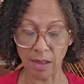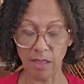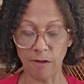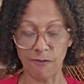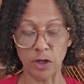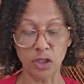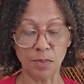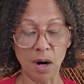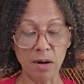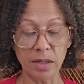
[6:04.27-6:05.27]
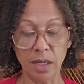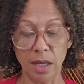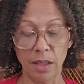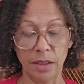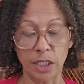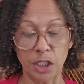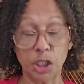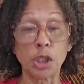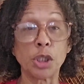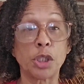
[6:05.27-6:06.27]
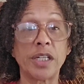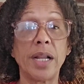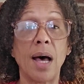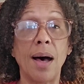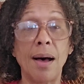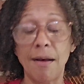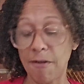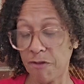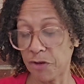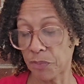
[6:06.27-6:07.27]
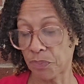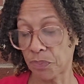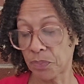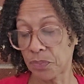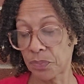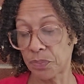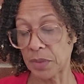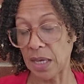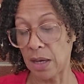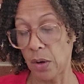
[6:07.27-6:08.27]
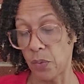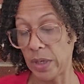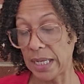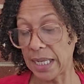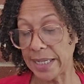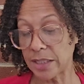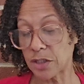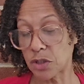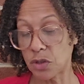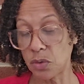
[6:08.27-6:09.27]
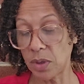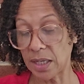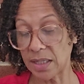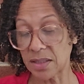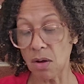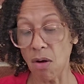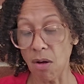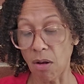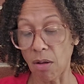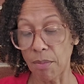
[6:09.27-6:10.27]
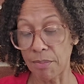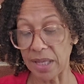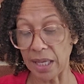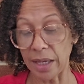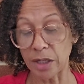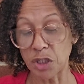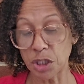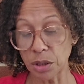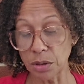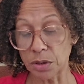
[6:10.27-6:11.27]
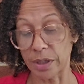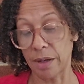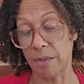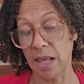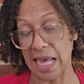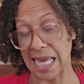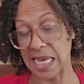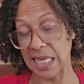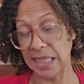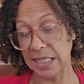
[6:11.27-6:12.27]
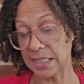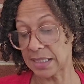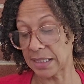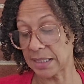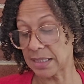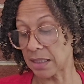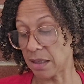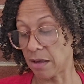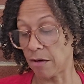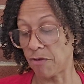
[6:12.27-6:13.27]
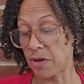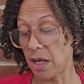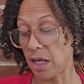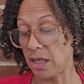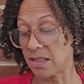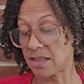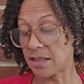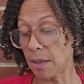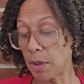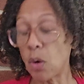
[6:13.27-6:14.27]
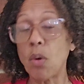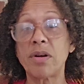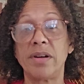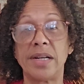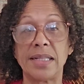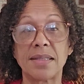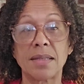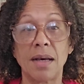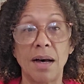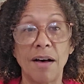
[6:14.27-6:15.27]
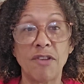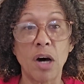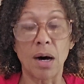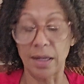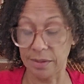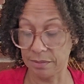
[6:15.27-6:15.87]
The first part, the children of, relates to us all being children in the sense of subordinates of God,